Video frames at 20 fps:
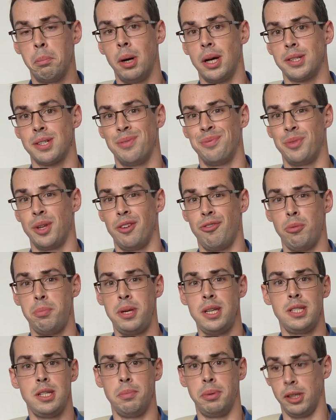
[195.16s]
But if a
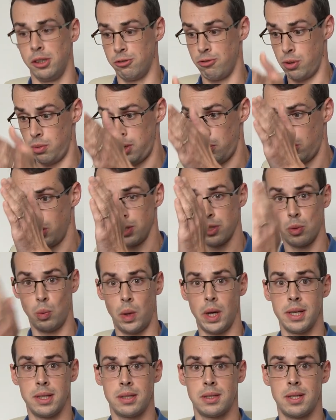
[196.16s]
PC builder only wants a
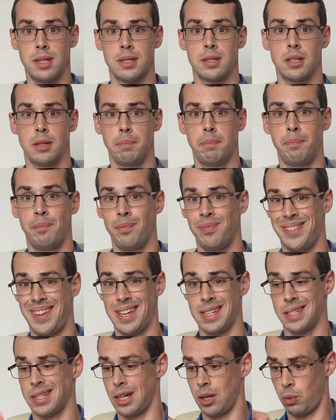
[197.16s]
white system, they
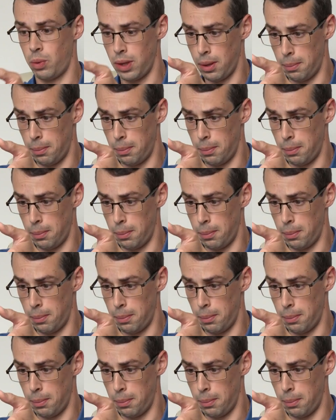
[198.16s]
are stuck